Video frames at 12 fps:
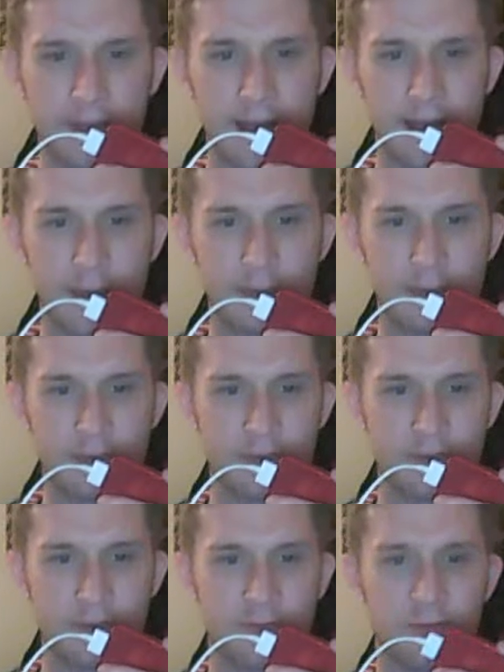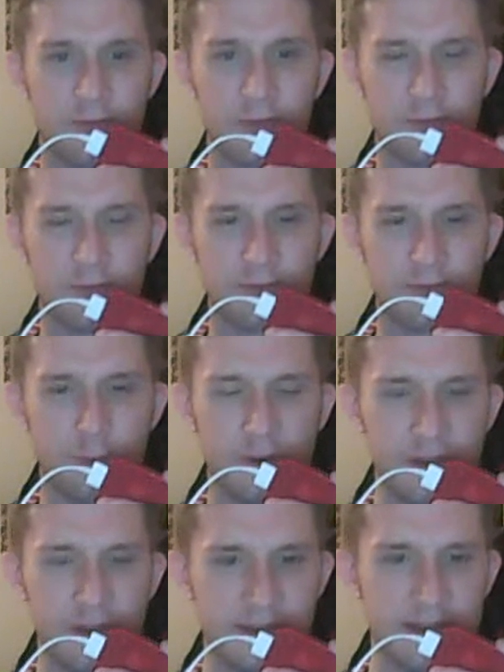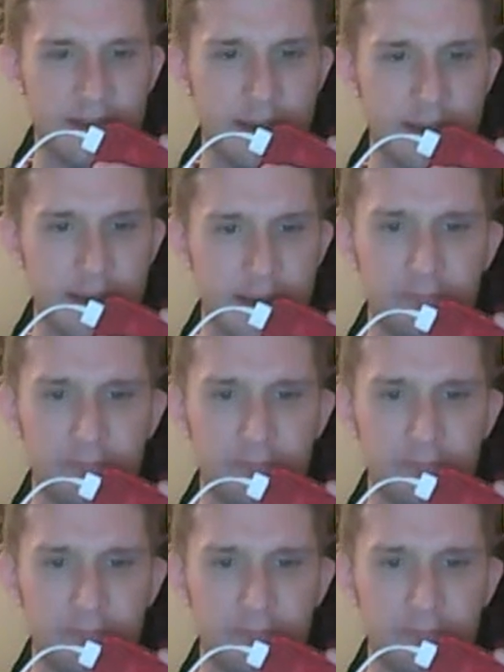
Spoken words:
"I always look forward to this game